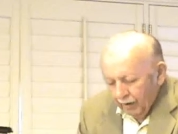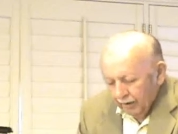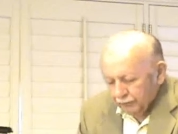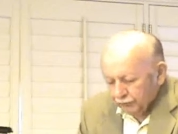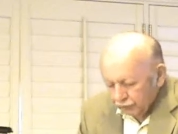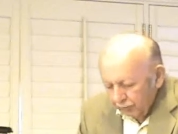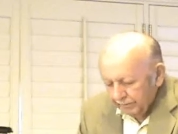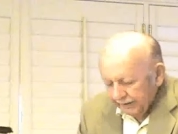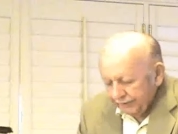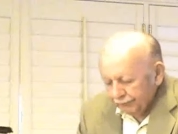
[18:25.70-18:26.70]
a
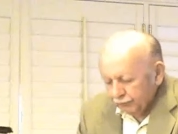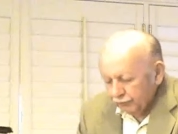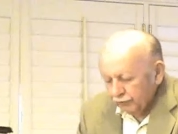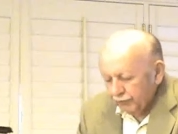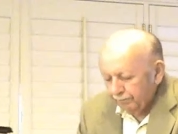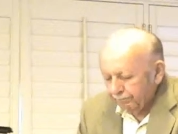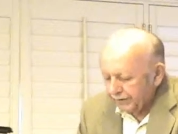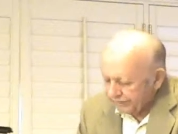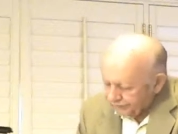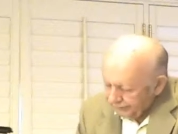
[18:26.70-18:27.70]
summary of some of
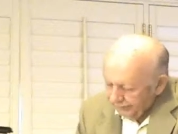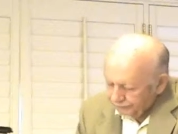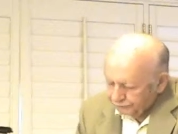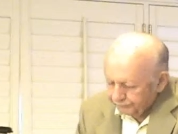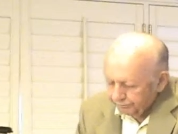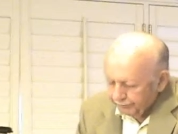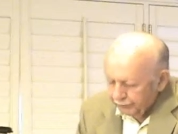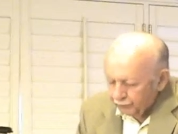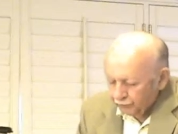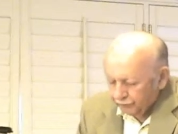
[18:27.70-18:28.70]
Piaget's
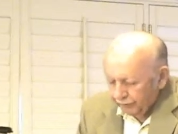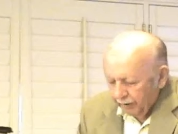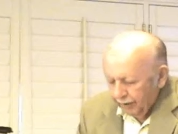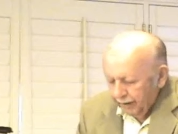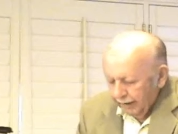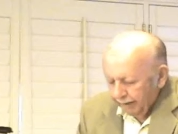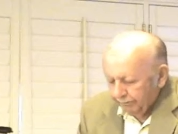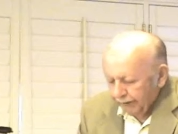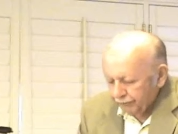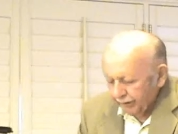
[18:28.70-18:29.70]
view
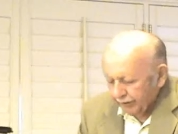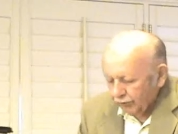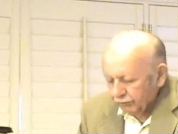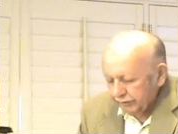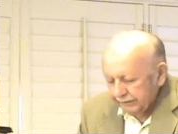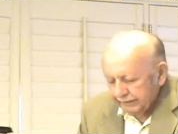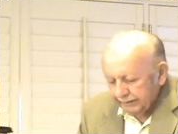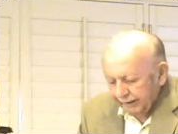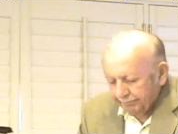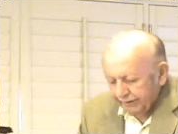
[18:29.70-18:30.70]
about the
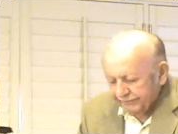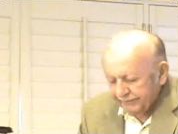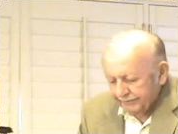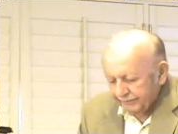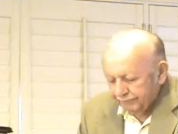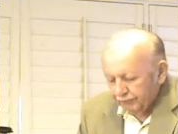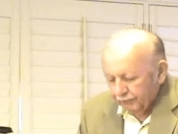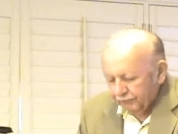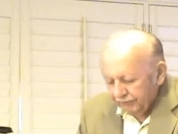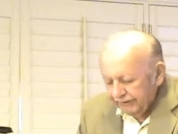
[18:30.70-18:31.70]
cognitive capacity
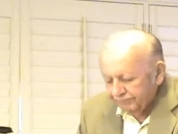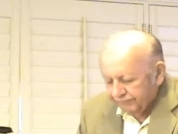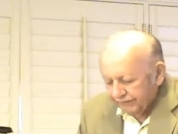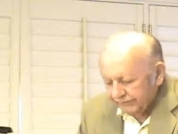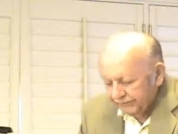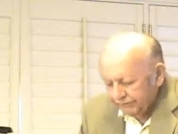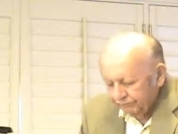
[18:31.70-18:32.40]
for infants